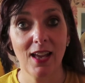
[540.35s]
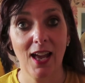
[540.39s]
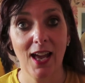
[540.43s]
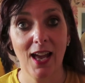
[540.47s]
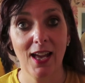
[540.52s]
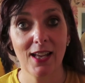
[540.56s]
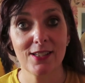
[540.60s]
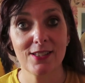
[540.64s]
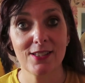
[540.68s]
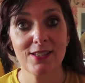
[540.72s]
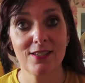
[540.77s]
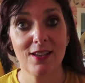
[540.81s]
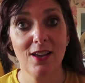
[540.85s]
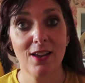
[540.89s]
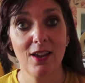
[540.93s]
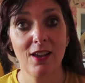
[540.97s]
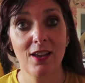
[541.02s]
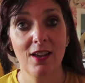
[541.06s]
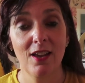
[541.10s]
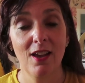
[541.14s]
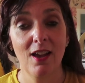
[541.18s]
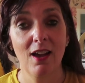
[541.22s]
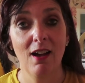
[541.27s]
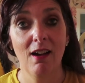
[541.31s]
And
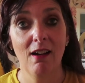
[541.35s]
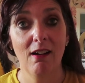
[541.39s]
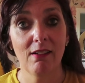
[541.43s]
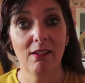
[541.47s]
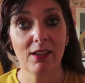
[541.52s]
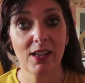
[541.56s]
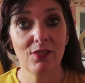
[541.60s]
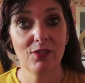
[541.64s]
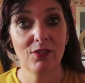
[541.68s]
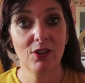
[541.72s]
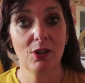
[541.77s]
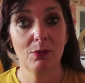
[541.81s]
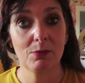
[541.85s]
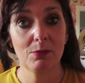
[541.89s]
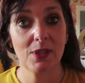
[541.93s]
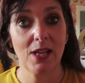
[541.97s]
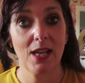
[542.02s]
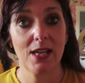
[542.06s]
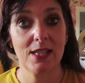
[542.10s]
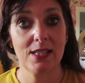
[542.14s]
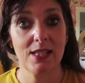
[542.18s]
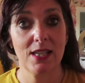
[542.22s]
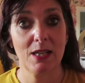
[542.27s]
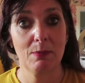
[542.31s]
I'll give you an
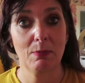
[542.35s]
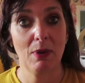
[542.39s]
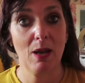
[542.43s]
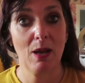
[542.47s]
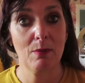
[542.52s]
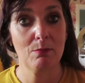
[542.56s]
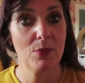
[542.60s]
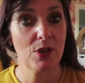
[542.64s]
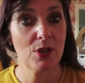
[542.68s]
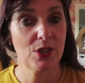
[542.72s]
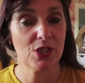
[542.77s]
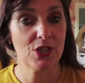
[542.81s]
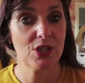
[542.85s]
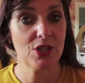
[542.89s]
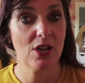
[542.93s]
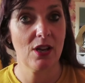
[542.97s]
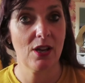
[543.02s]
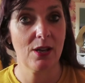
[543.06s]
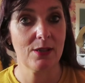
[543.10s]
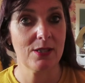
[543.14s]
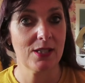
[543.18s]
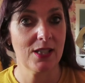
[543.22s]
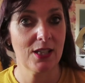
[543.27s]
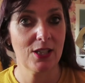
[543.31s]
update in about a month's
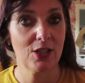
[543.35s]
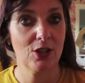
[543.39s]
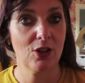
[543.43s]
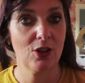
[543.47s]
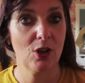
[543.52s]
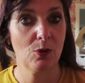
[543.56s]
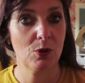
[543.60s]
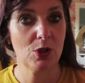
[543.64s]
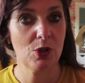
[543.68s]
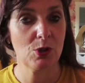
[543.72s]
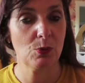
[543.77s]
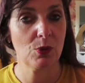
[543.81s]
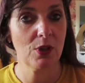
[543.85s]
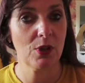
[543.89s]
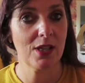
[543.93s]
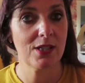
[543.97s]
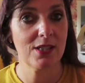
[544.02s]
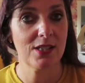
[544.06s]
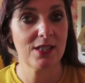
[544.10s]
time to let you know which one I